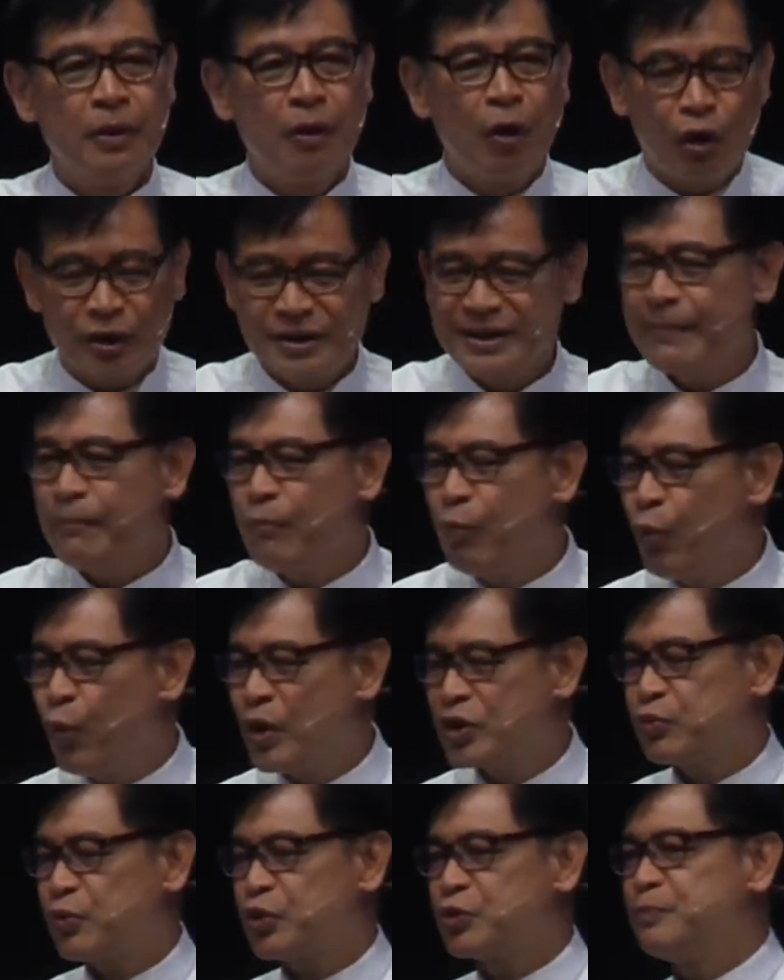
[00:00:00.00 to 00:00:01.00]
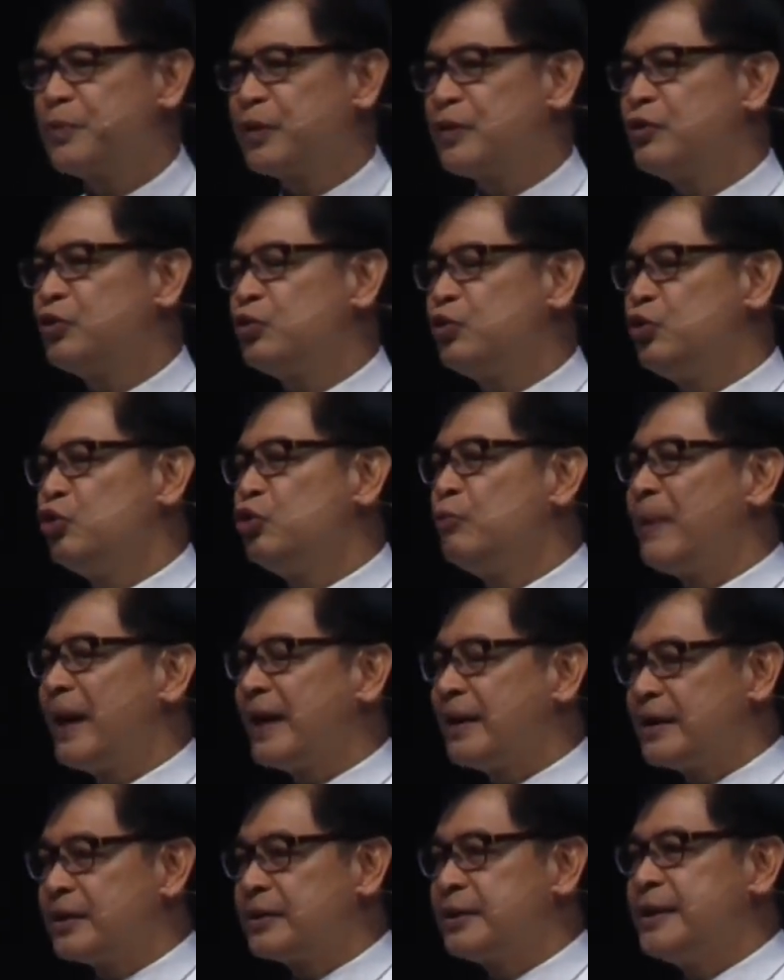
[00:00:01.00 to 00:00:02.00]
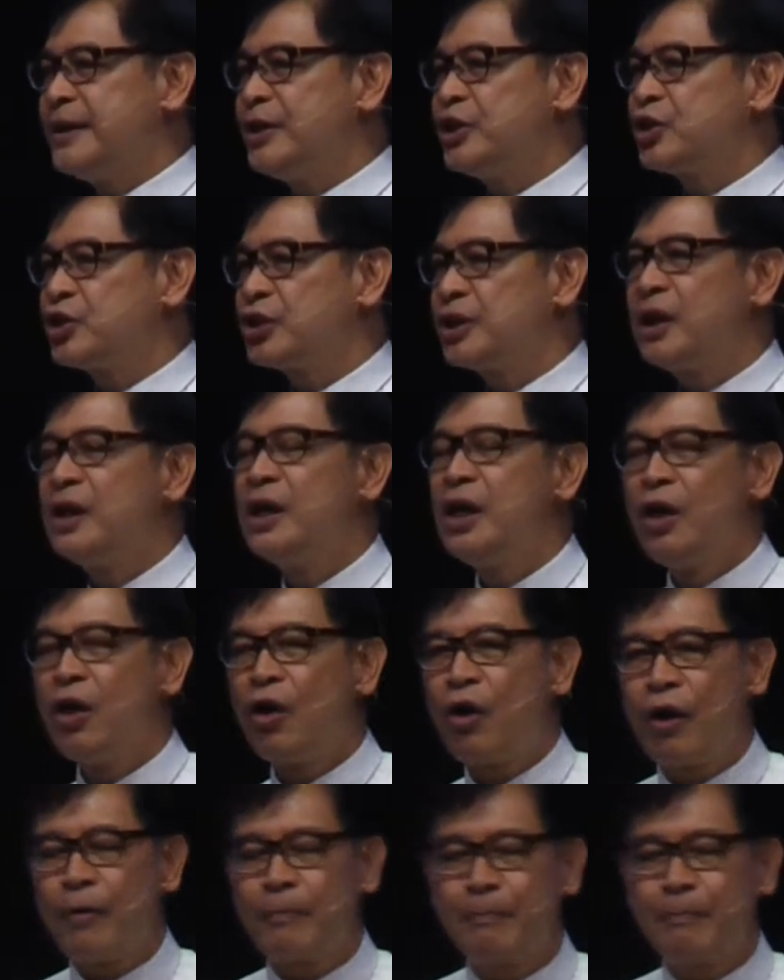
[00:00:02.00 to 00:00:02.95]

Or some words were spoken to you by a teacher or a